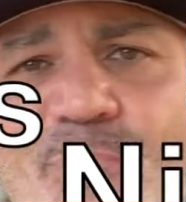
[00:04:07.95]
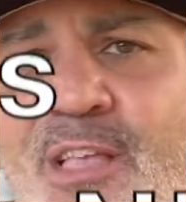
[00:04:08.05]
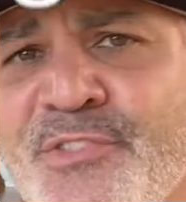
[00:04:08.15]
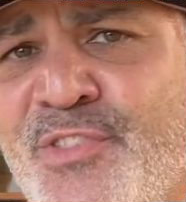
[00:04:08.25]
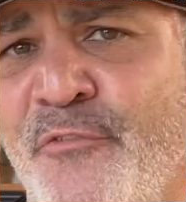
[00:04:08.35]

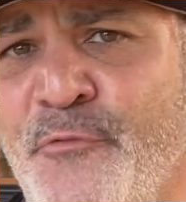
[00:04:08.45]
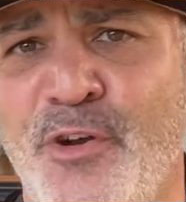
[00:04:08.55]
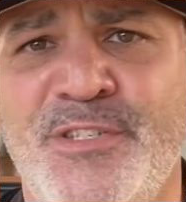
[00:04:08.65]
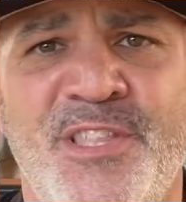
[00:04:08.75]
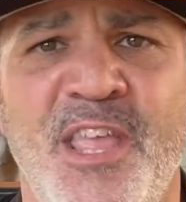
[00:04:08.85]
It's the
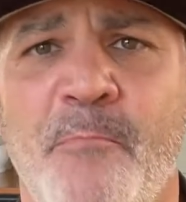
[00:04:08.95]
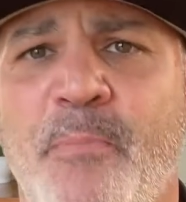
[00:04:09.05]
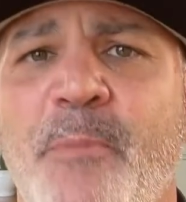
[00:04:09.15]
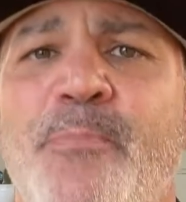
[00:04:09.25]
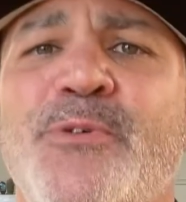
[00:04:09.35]
first thing
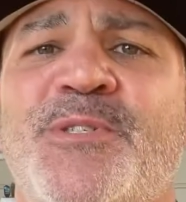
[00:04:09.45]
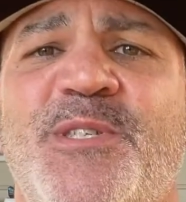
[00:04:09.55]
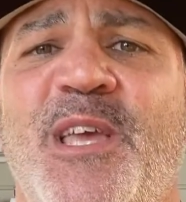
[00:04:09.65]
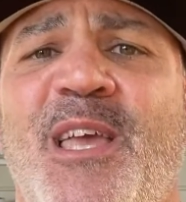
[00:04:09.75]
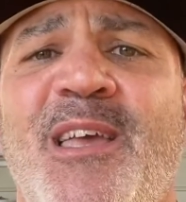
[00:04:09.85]
people
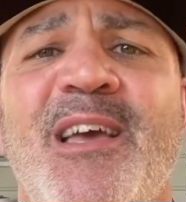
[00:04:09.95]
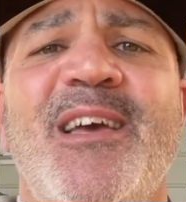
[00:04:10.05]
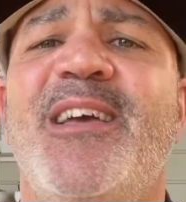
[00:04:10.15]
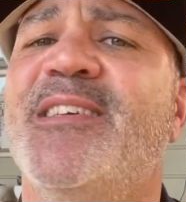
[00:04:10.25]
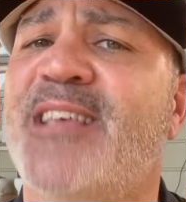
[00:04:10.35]
see
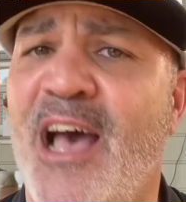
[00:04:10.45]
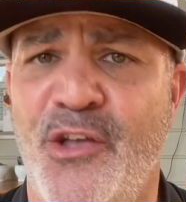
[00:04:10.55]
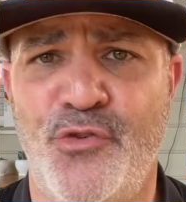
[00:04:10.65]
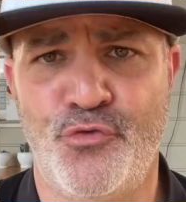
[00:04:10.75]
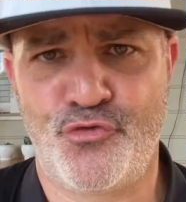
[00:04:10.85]
is how
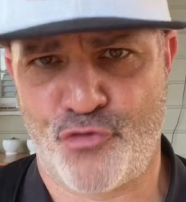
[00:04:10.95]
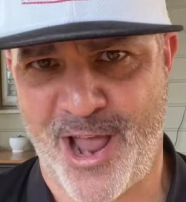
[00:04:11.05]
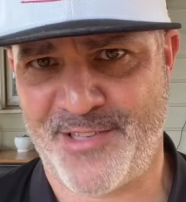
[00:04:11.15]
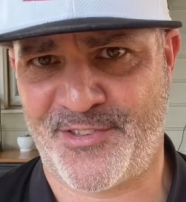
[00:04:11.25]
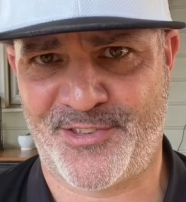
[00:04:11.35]
you
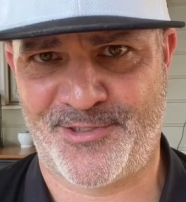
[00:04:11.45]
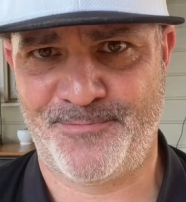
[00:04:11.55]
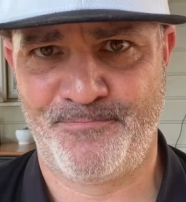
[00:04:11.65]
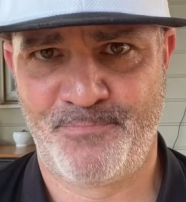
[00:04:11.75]
dress.